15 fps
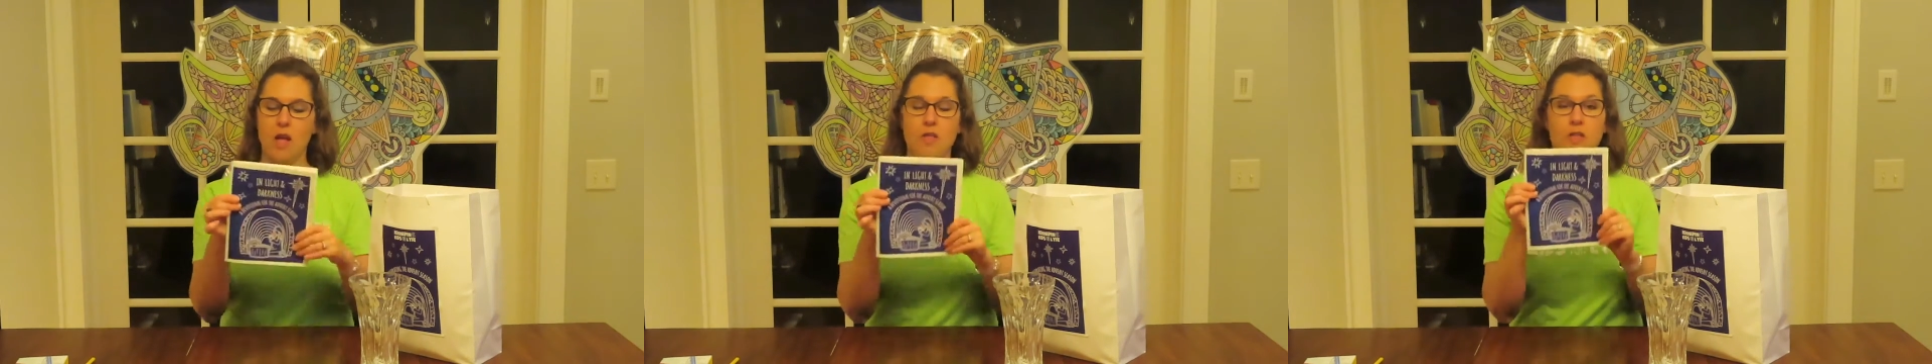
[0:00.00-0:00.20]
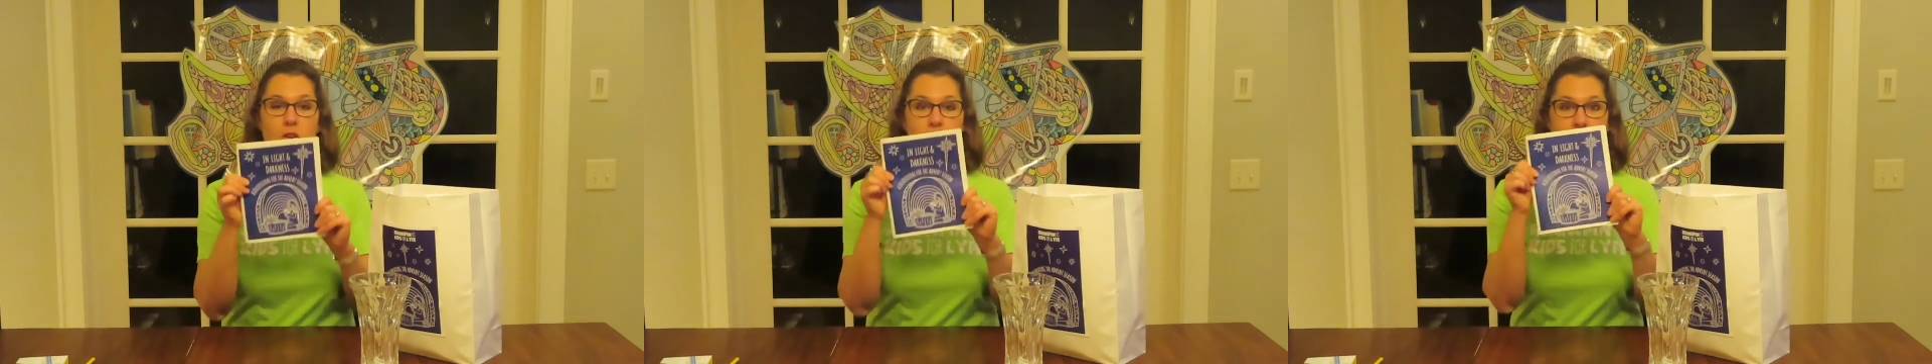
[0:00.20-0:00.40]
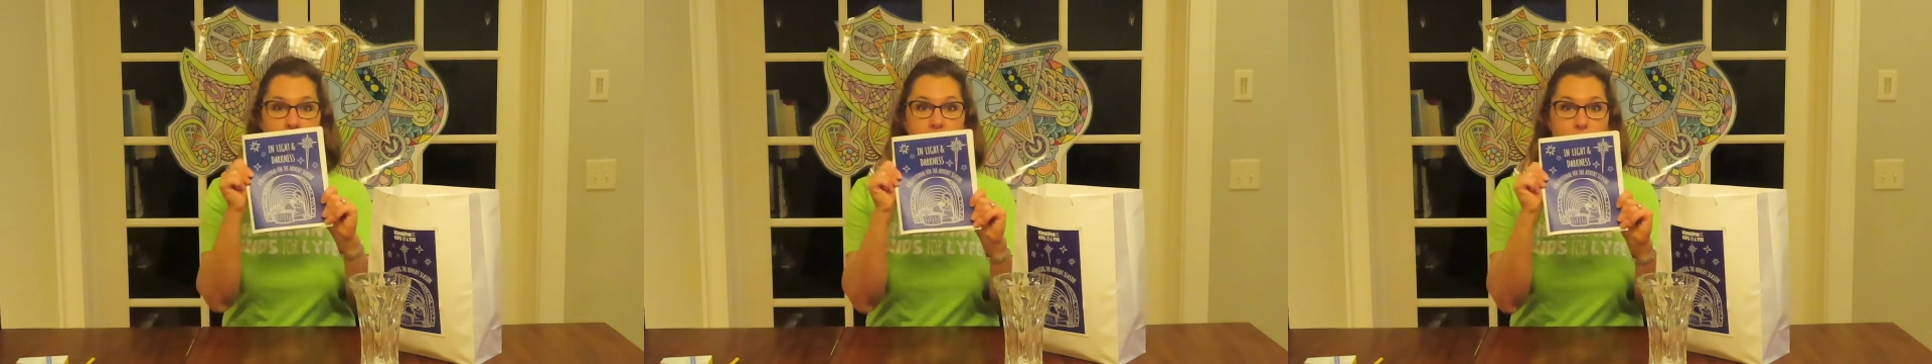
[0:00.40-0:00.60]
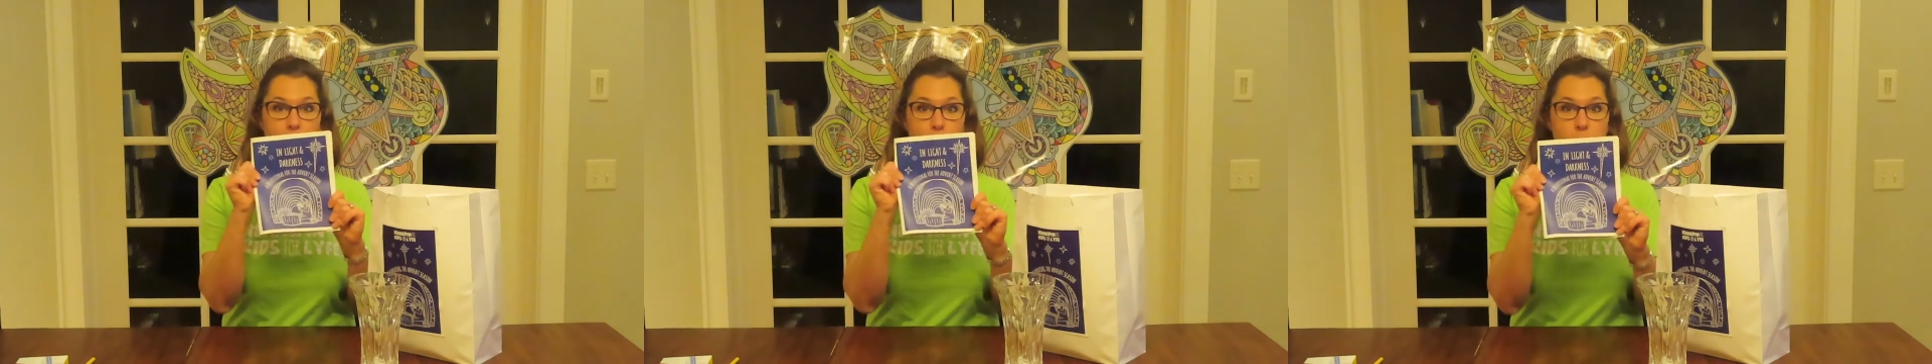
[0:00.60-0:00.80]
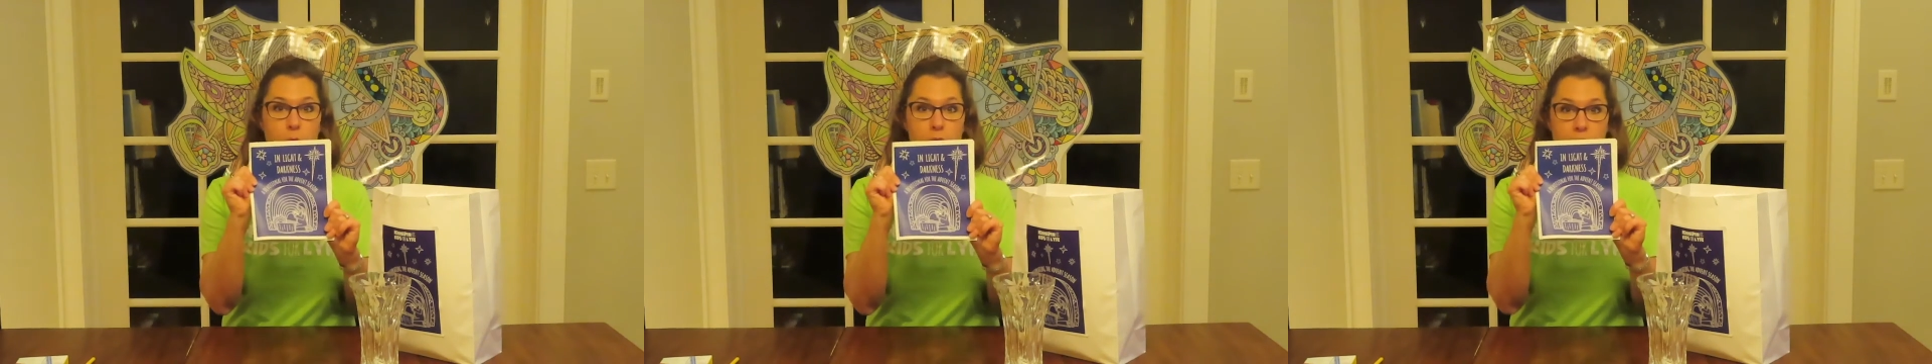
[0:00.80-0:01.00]
there's a
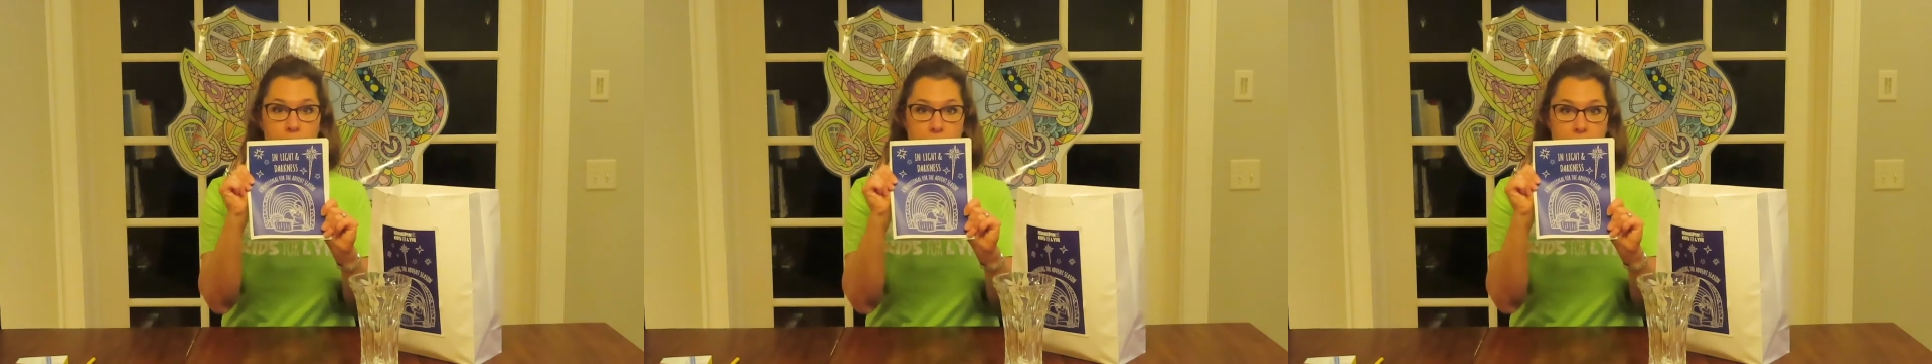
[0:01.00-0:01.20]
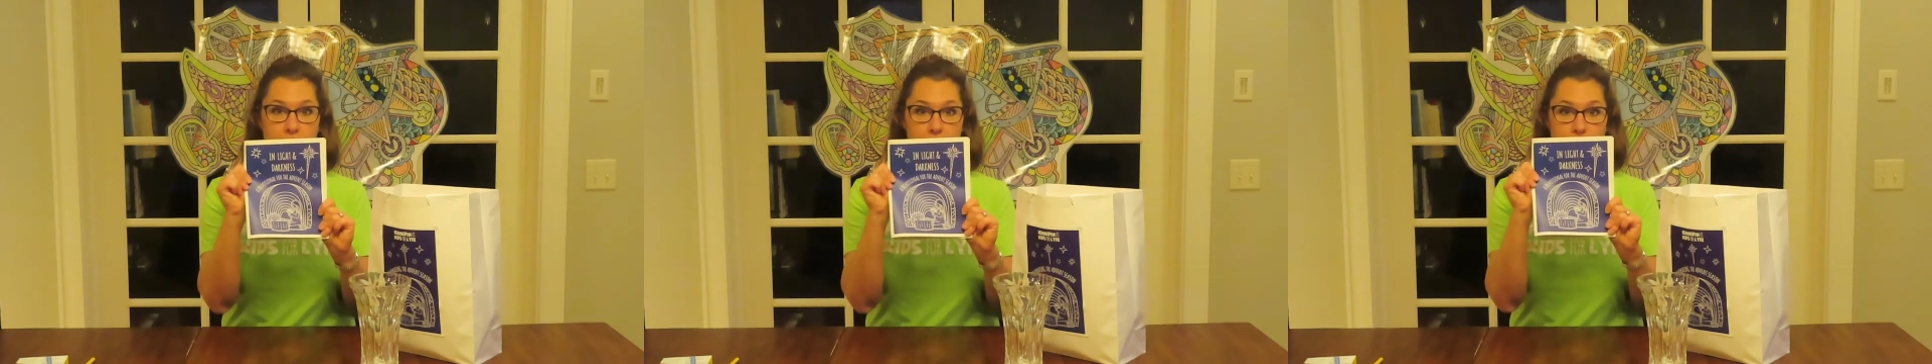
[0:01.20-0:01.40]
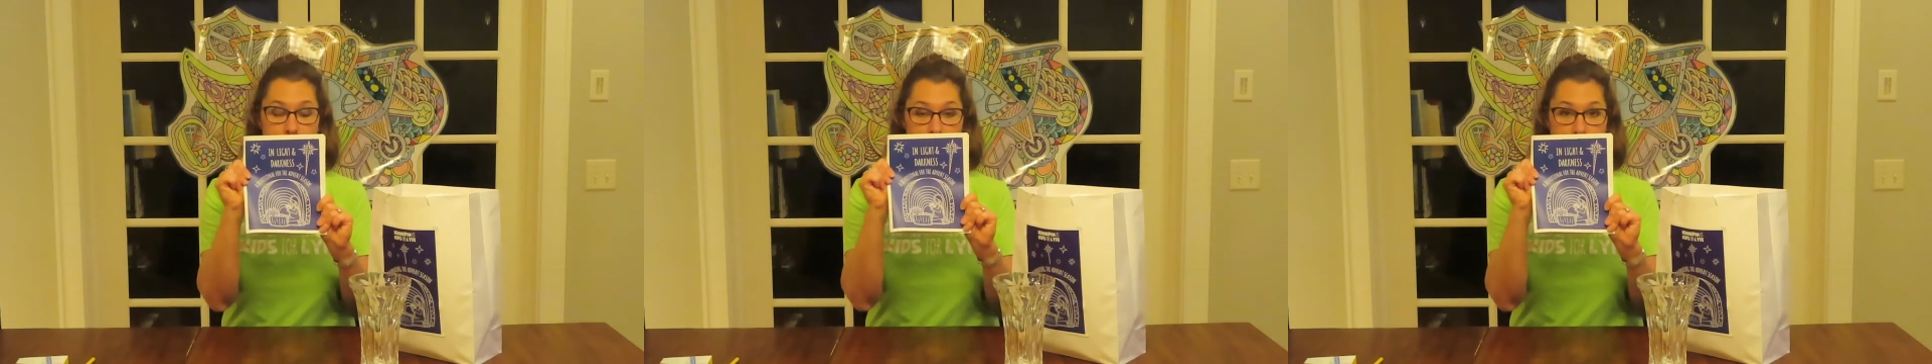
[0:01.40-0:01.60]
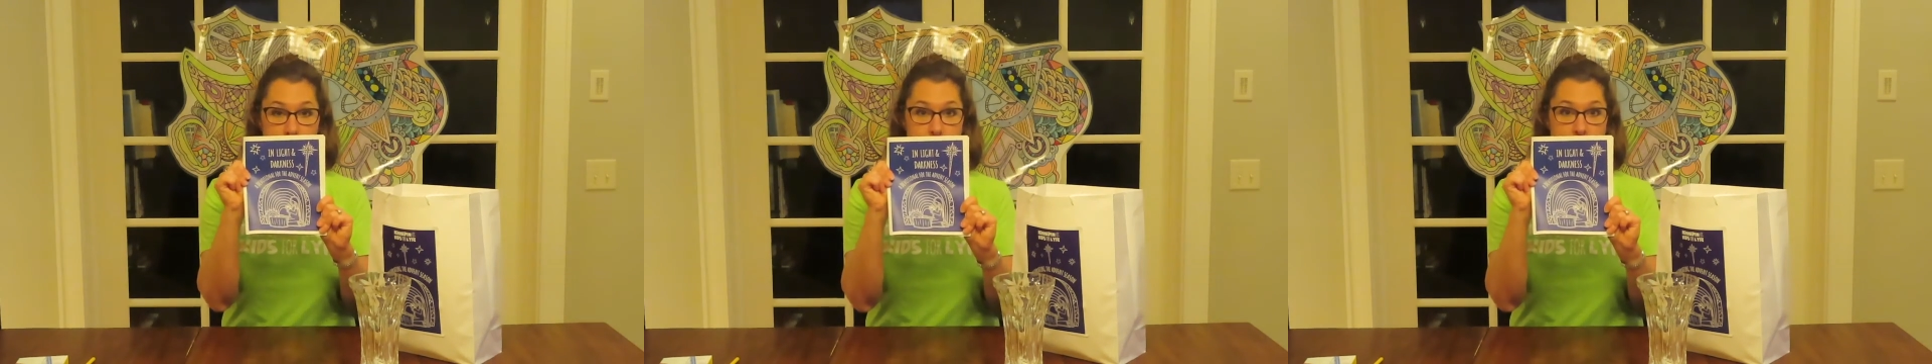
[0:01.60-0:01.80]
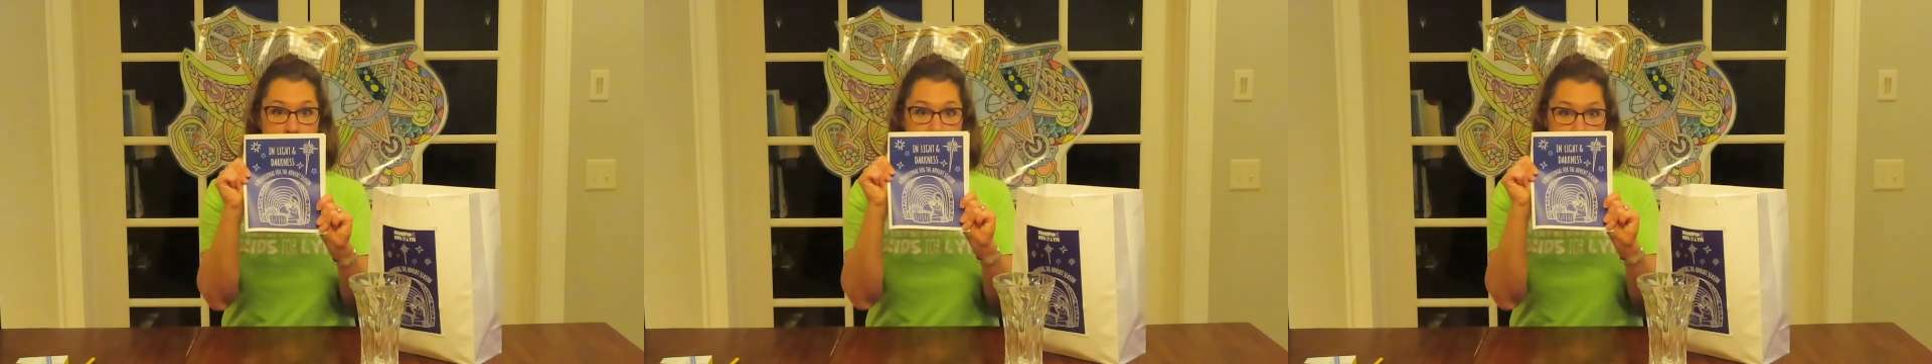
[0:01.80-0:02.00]
little booklet that looks
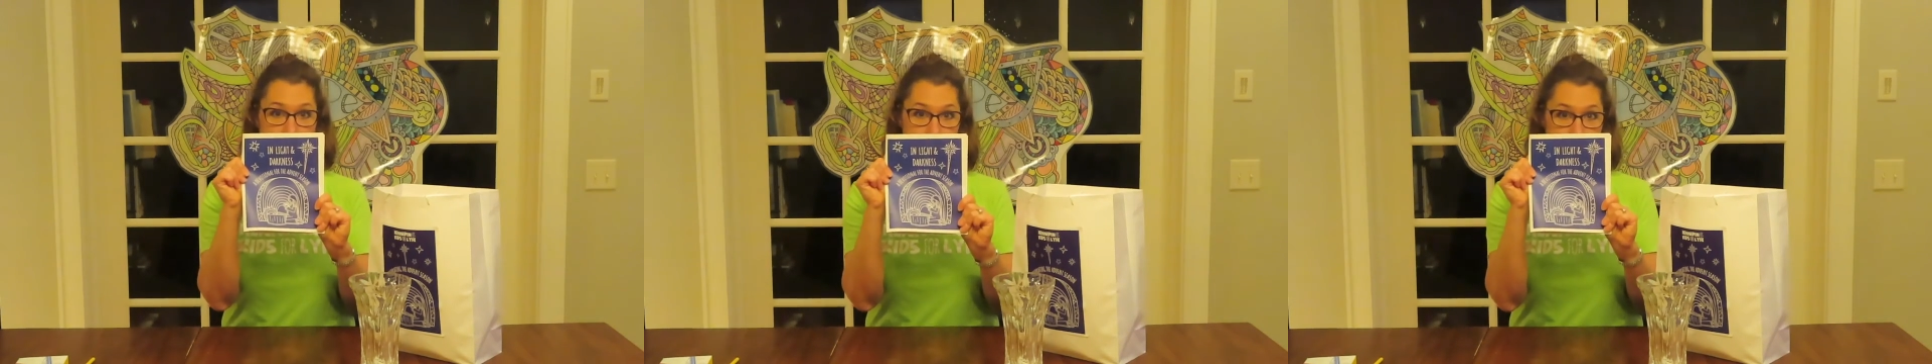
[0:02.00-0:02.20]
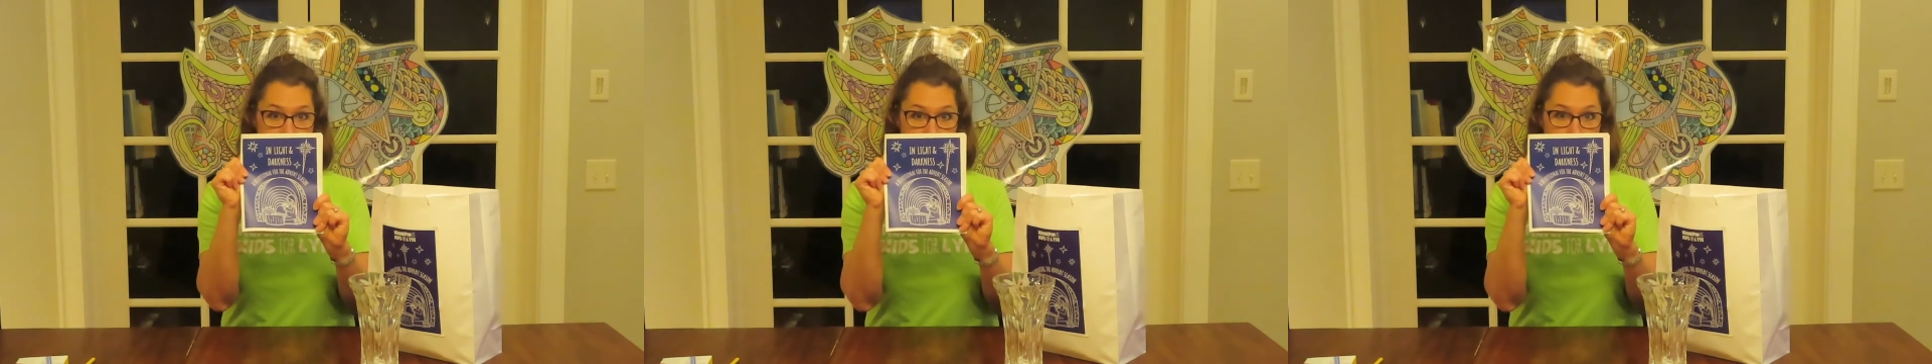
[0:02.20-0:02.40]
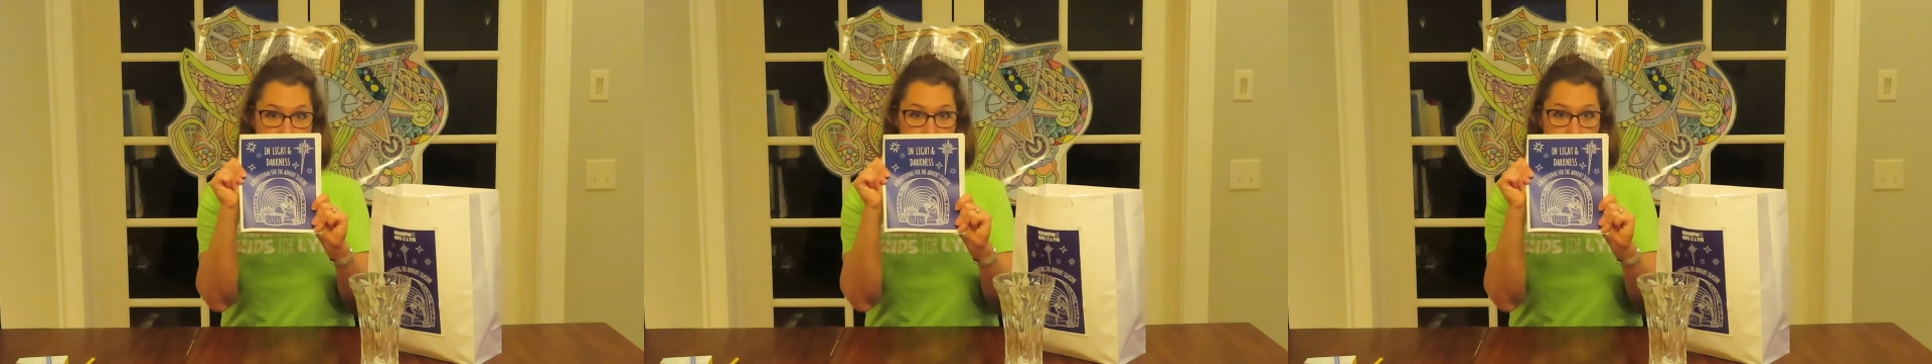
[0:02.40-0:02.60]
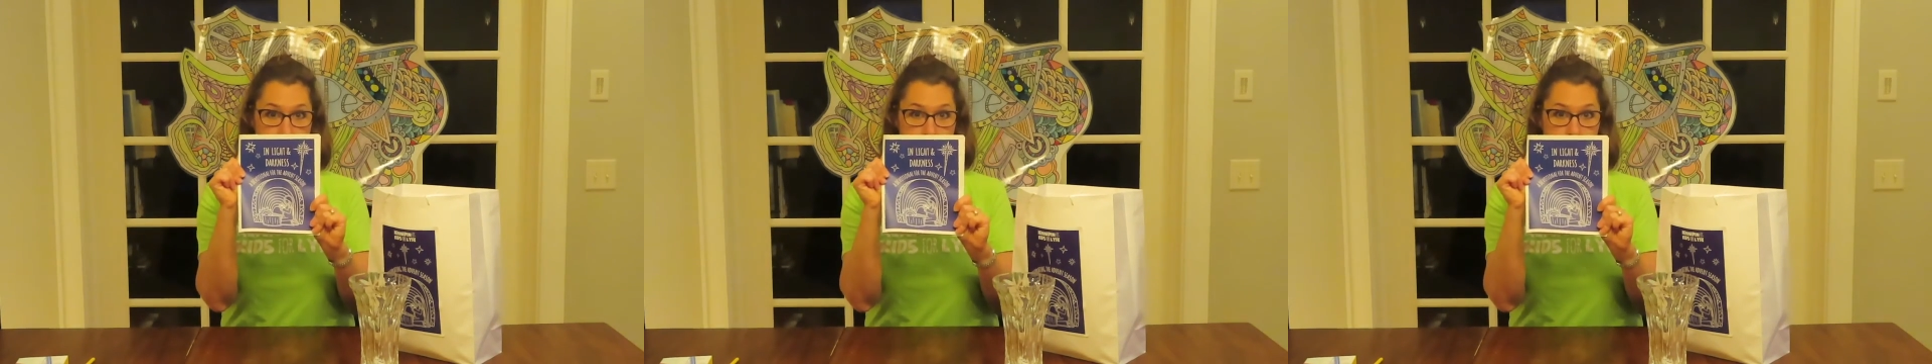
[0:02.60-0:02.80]
like this.